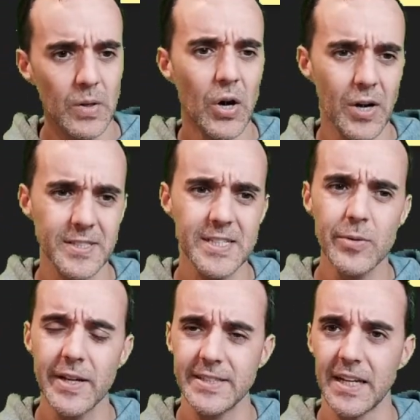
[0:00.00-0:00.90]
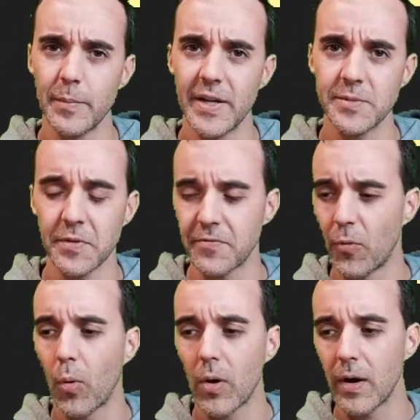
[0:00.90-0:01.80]
on a SQLite database
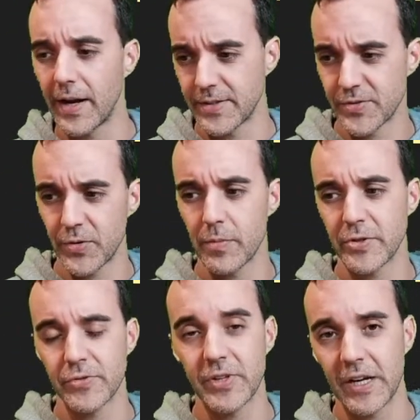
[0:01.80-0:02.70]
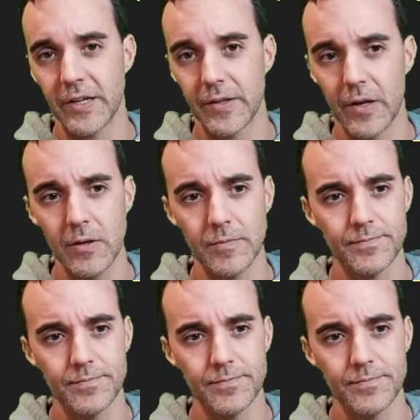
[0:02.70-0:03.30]
before I insert a bunch of data in there,